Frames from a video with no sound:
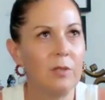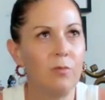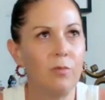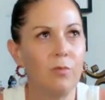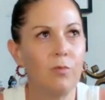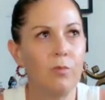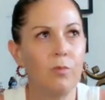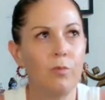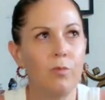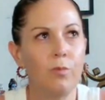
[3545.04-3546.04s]
You can
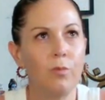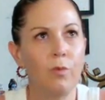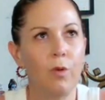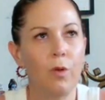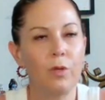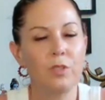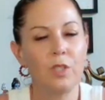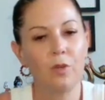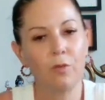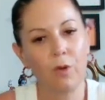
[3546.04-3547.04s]
roll
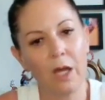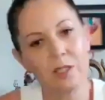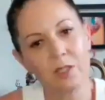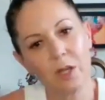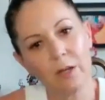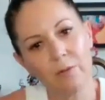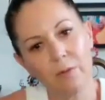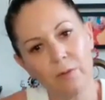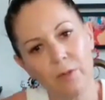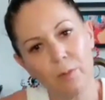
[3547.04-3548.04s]
onto your right side
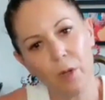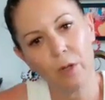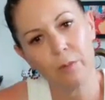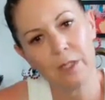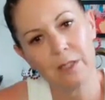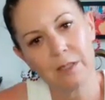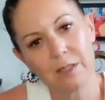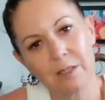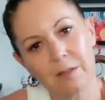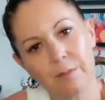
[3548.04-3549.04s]
for a few
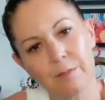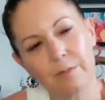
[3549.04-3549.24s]
moments.